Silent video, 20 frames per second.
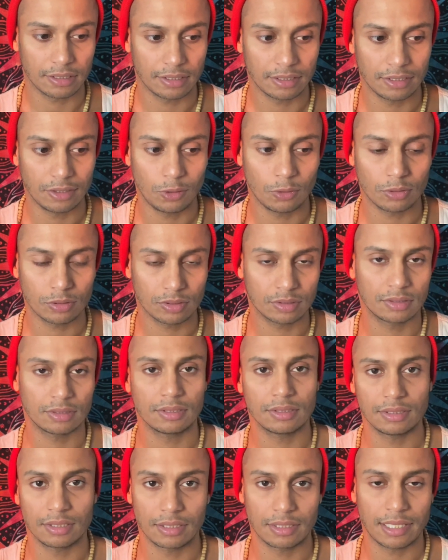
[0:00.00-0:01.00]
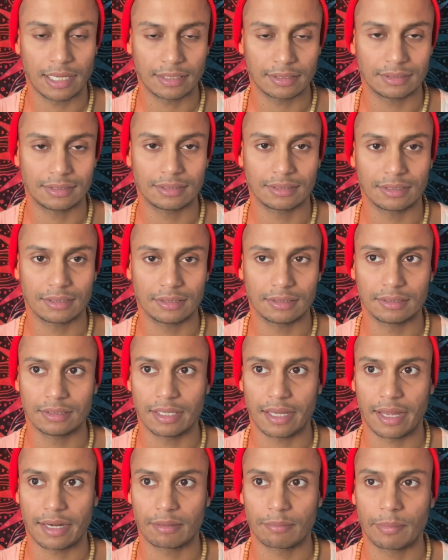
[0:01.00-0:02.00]

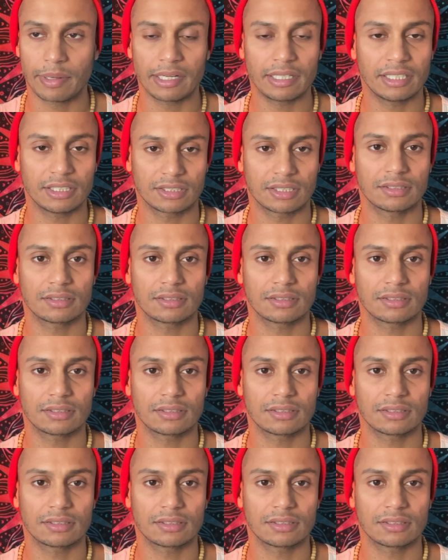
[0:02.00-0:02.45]
that meditation